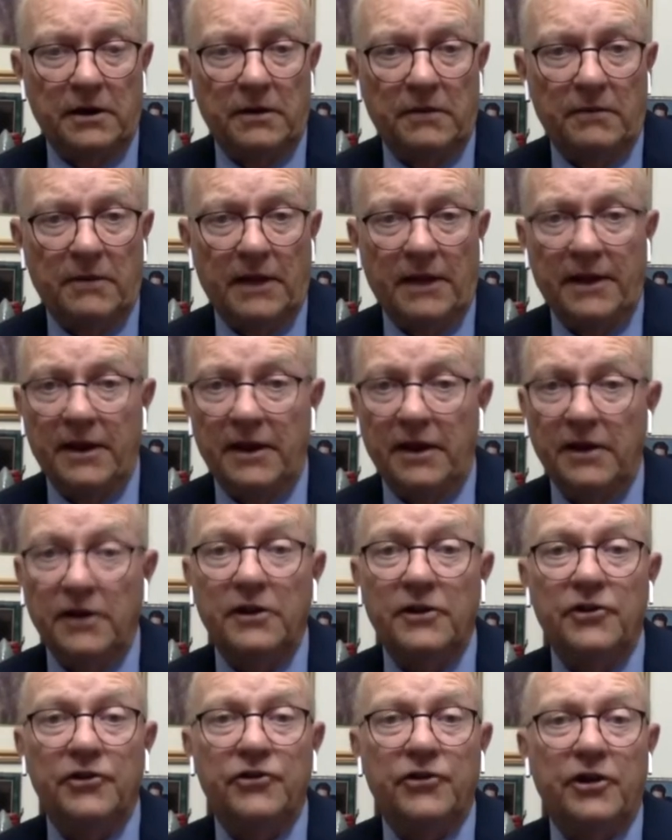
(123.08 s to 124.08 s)
By the end
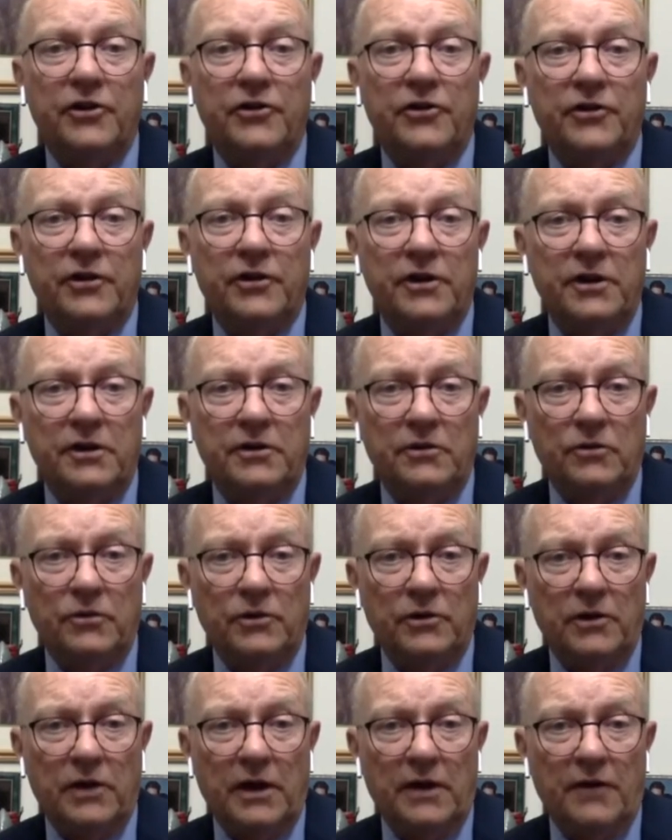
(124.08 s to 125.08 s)
of the century,
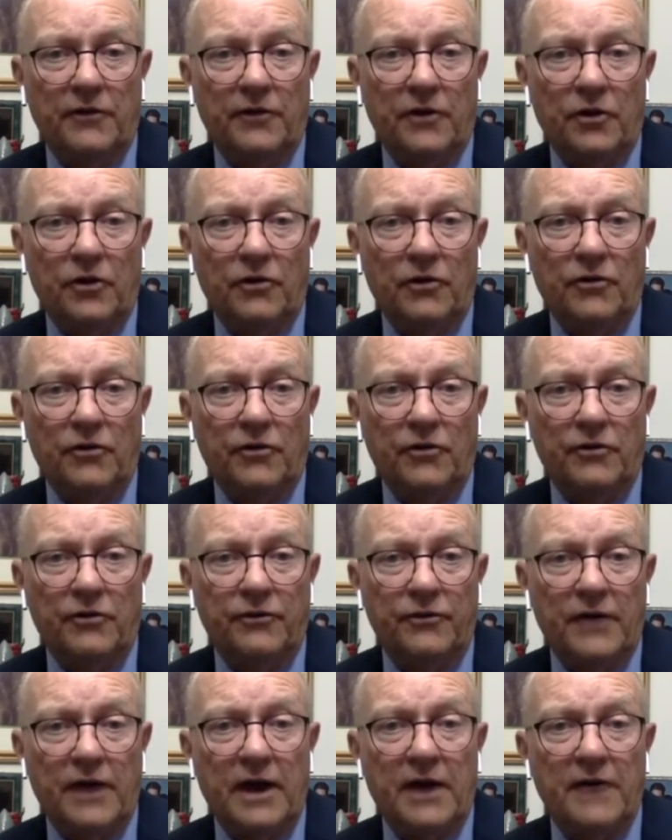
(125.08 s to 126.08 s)
we'll have over
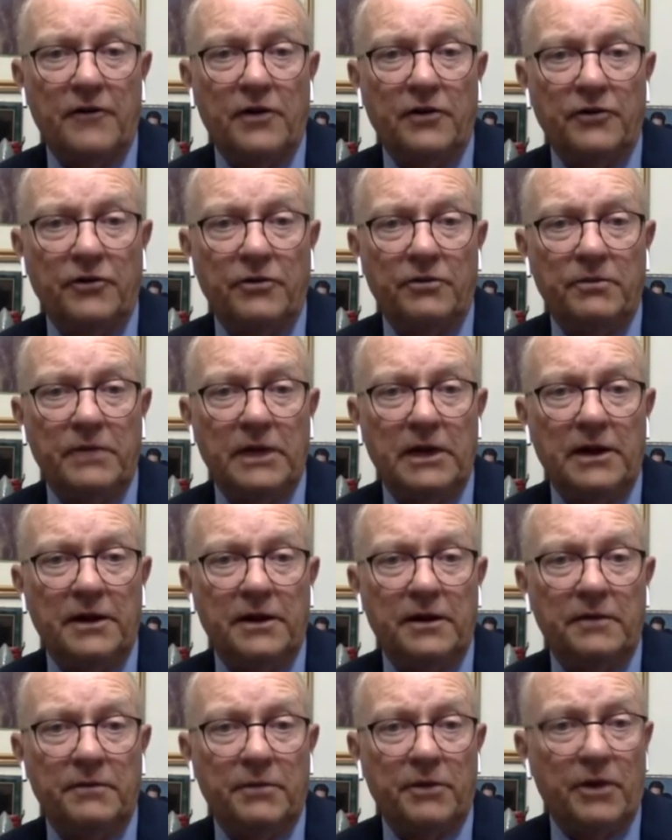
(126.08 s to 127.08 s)
500
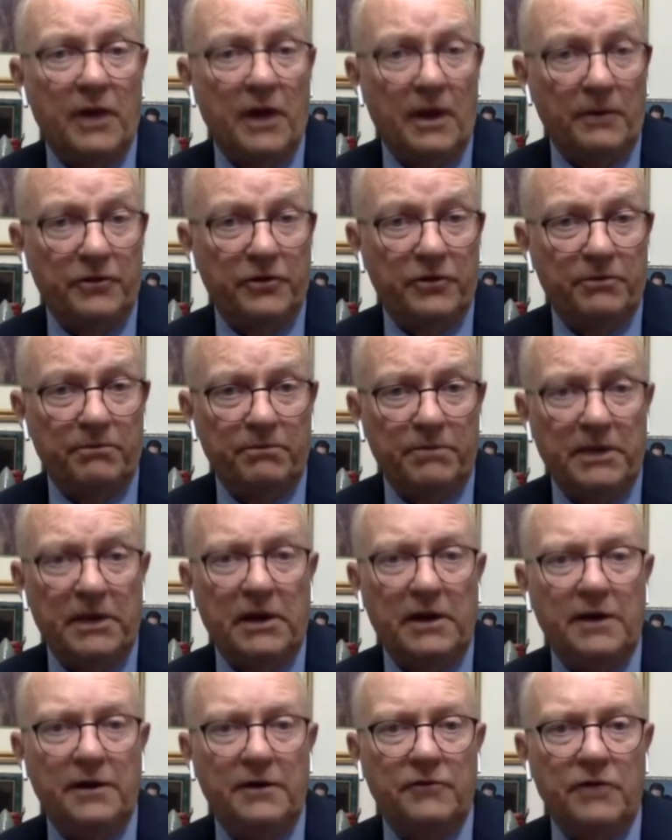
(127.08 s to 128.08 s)
million, perhaps a
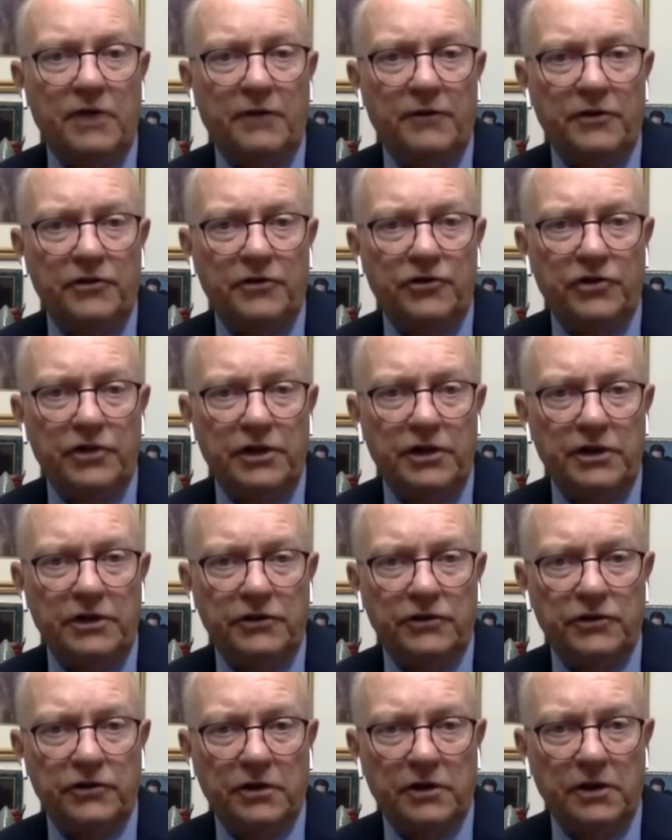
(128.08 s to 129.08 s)
billion
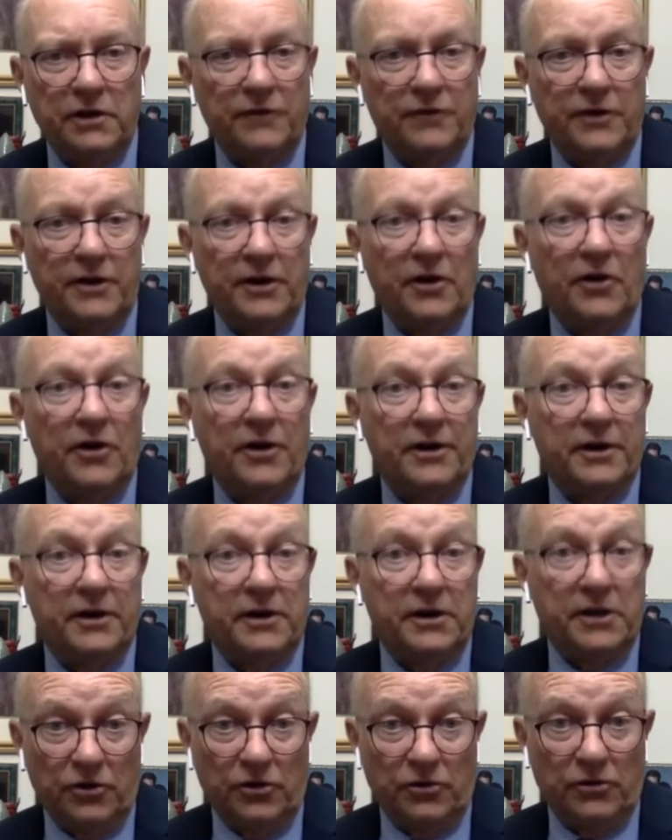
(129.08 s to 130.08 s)
refugees if they aren't
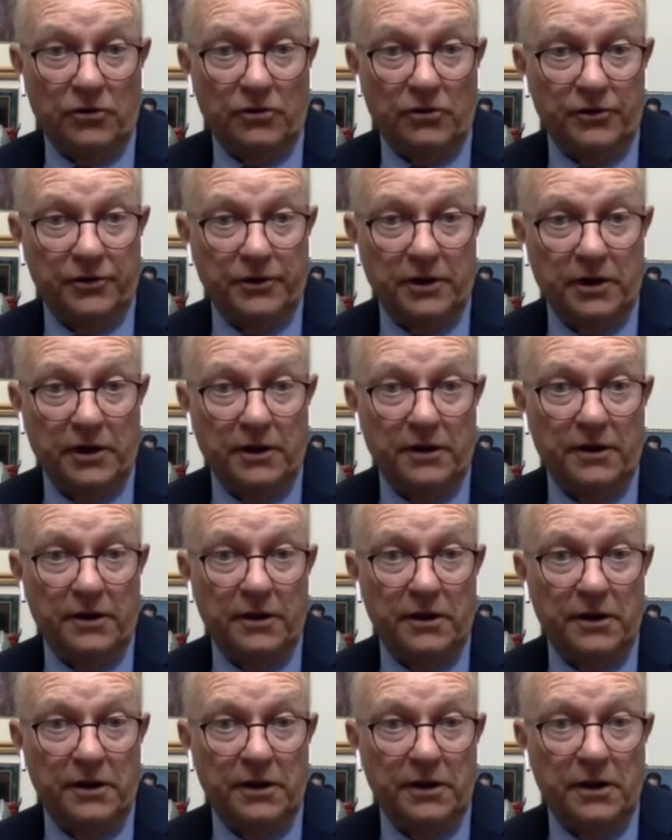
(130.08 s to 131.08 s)
killed in
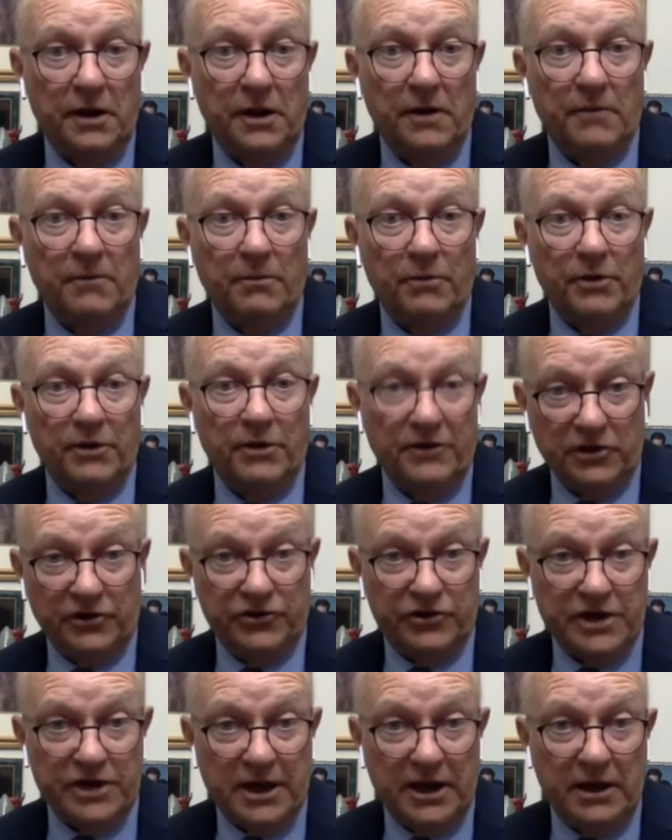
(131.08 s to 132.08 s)
the
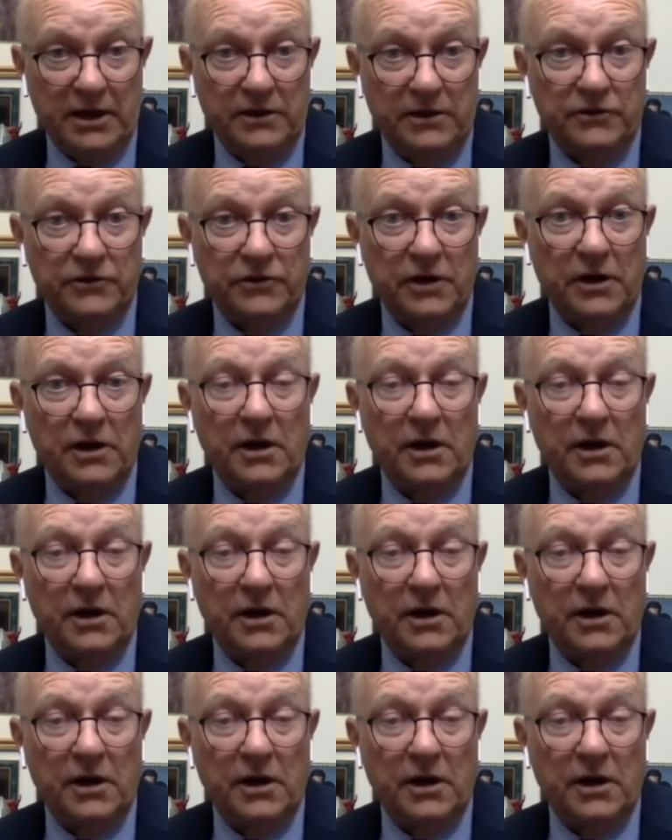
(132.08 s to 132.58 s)
previous days.